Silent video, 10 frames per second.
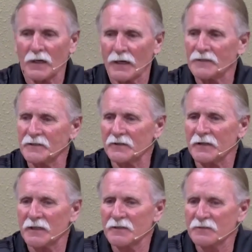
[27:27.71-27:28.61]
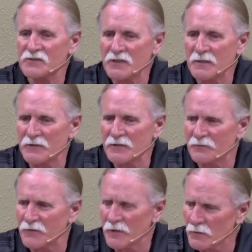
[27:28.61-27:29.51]
I did, he did the same thing to
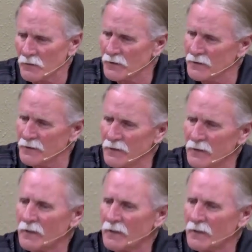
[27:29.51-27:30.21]
Pharaoh, didn't he?